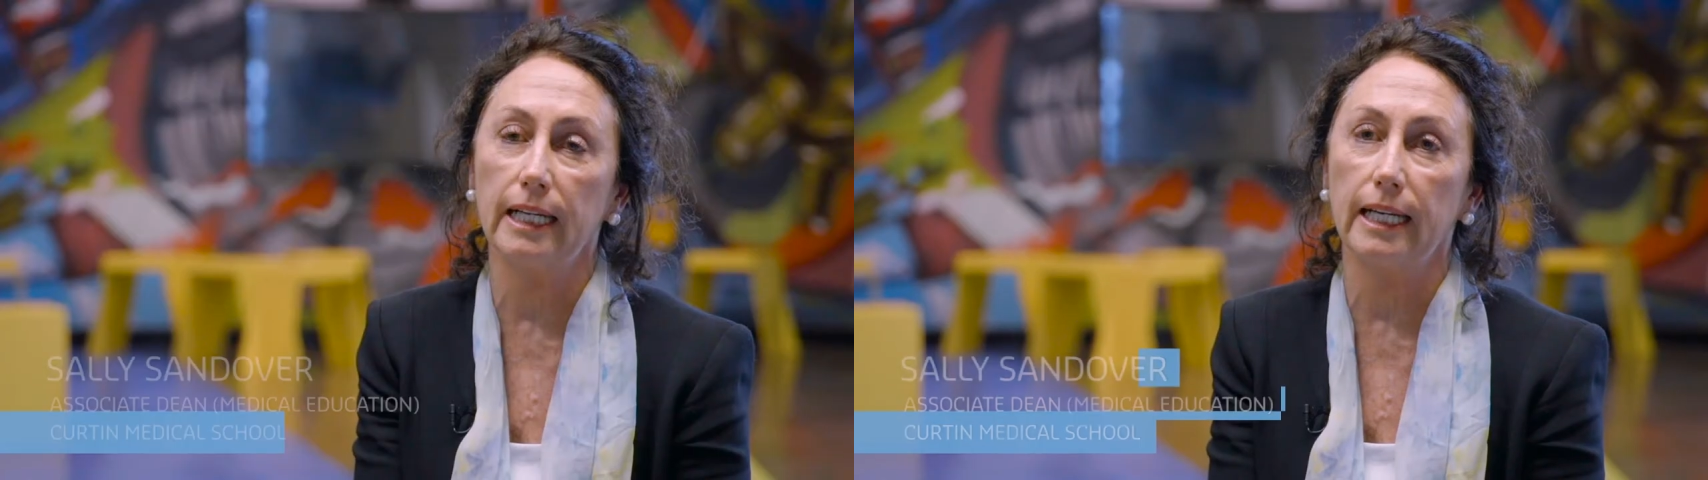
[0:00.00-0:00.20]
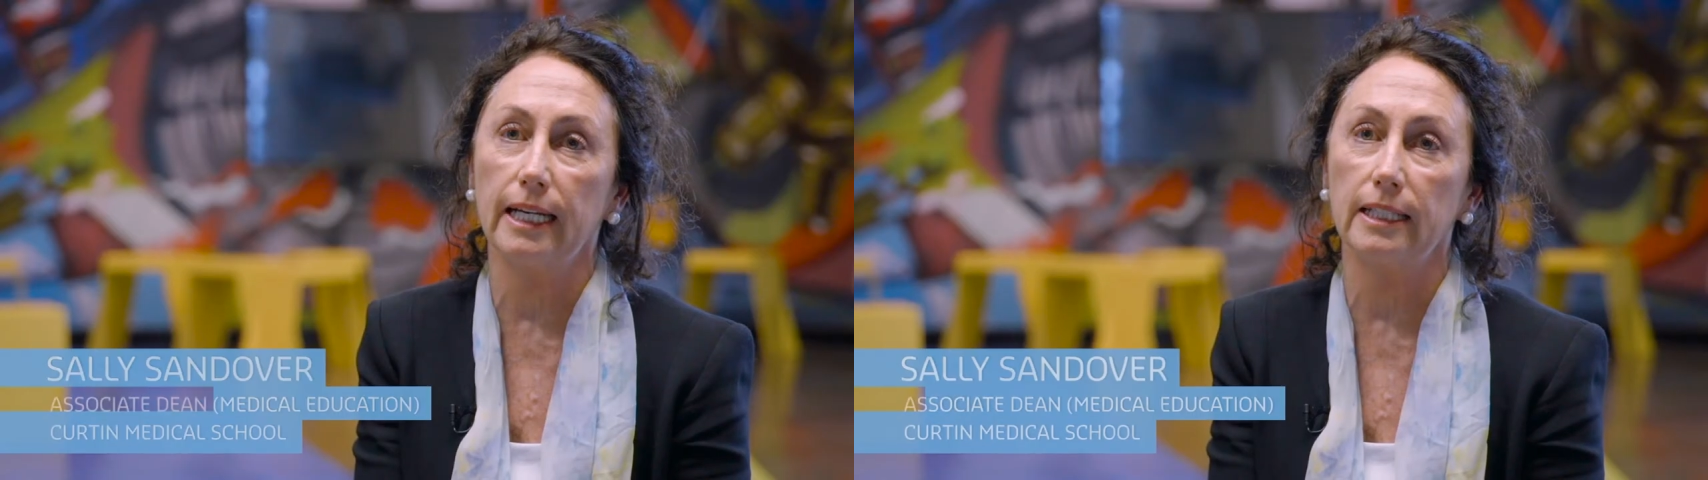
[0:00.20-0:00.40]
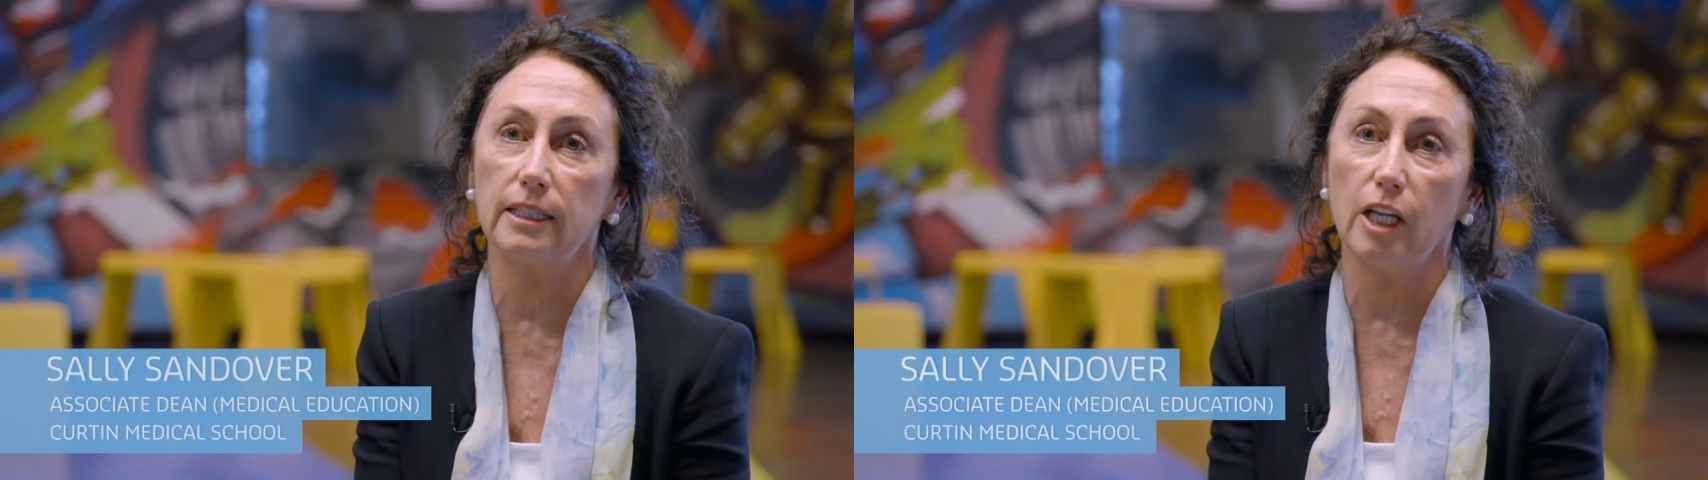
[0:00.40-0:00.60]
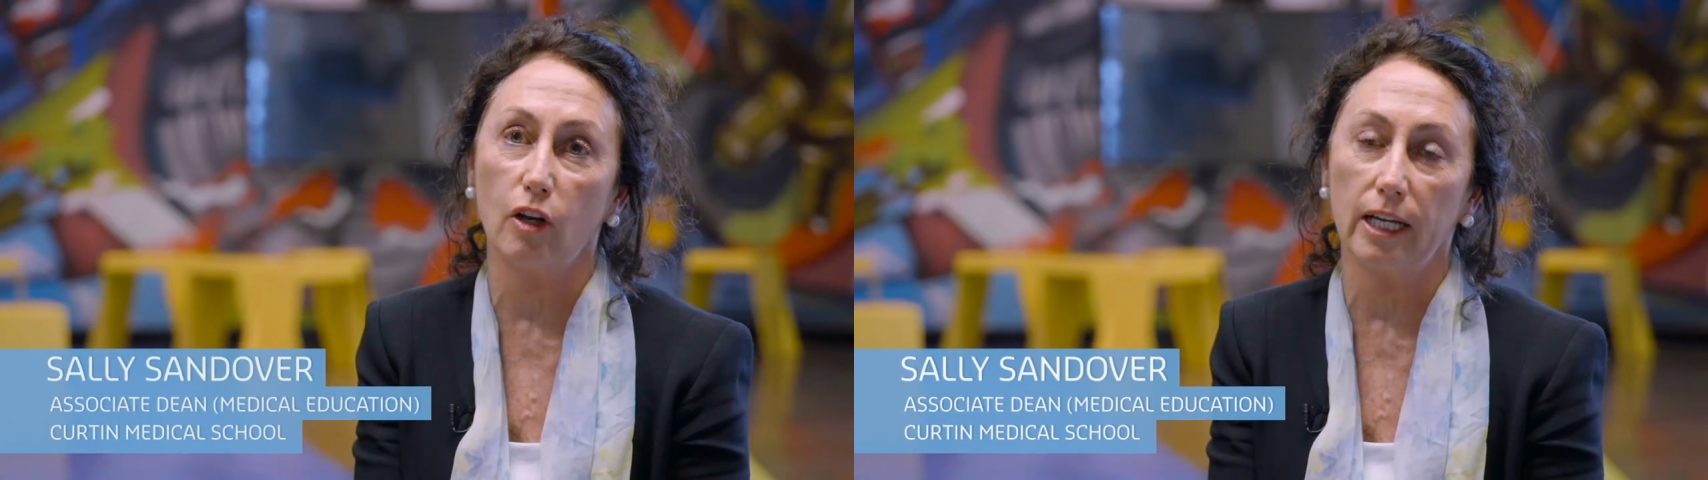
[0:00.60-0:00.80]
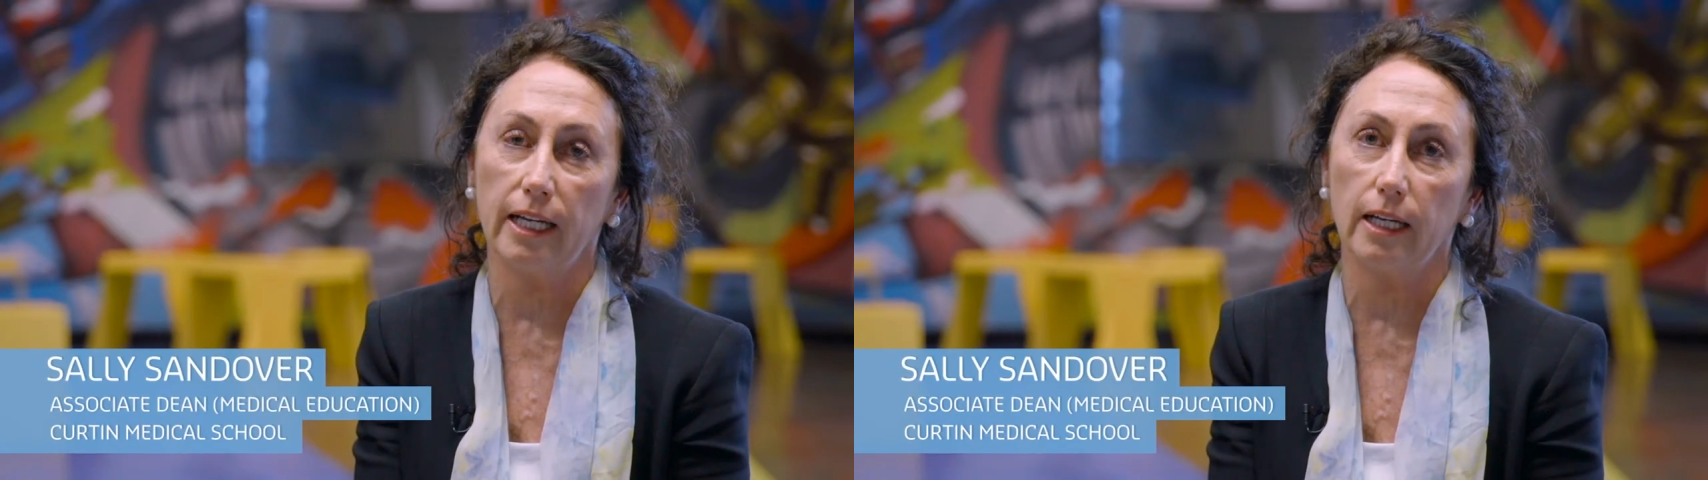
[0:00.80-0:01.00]
It is the
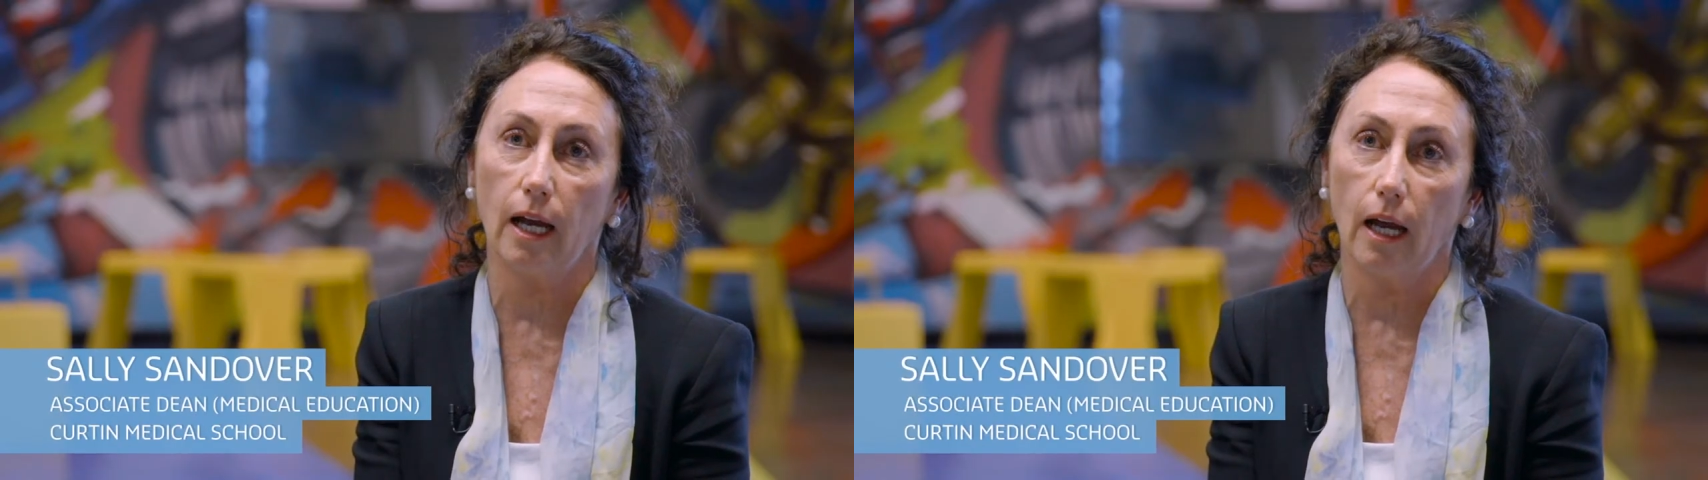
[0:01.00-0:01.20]
only